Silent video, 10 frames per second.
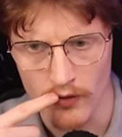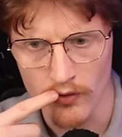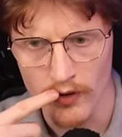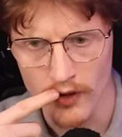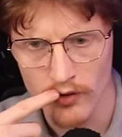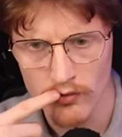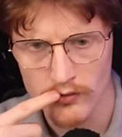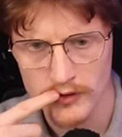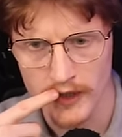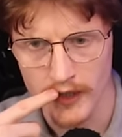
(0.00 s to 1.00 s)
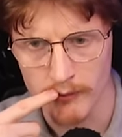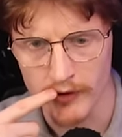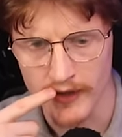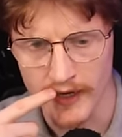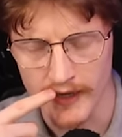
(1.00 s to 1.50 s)
Okay, so they're
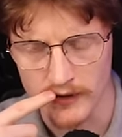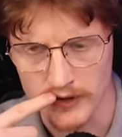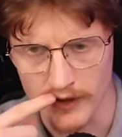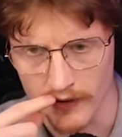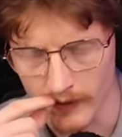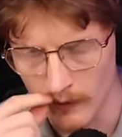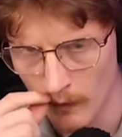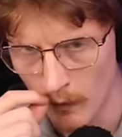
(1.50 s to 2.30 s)
communicating outside.